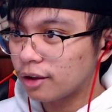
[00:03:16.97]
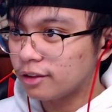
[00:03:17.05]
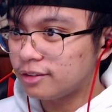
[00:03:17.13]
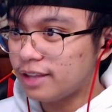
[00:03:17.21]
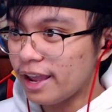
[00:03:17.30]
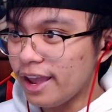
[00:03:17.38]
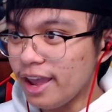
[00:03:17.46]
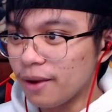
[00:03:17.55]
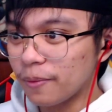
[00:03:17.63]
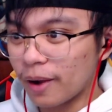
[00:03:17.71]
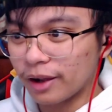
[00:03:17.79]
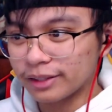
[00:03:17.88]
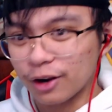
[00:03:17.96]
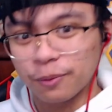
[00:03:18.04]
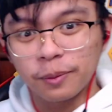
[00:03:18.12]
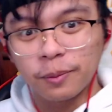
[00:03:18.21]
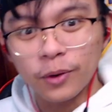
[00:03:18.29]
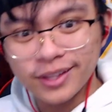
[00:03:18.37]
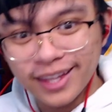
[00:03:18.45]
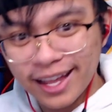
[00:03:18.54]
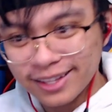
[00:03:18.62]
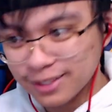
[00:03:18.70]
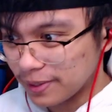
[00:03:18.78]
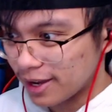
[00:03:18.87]
Damn! I thought it would be more than
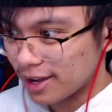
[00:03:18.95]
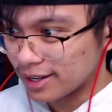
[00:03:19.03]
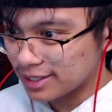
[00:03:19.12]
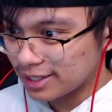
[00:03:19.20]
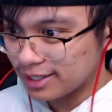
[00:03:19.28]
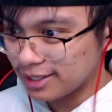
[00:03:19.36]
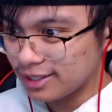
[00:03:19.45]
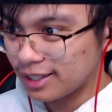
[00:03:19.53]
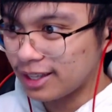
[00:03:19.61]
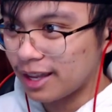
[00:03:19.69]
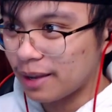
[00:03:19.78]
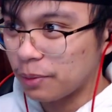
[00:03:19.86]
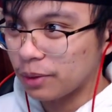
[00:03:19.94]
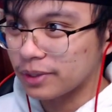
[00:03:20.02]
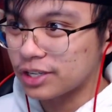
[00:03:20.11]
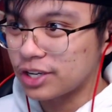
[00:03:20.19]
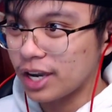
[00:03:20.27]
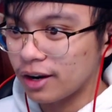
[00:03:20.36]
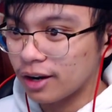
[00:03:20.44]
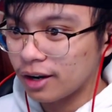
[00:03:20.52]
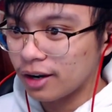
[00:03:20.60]
that, to be honest. She hit that boy with a chair.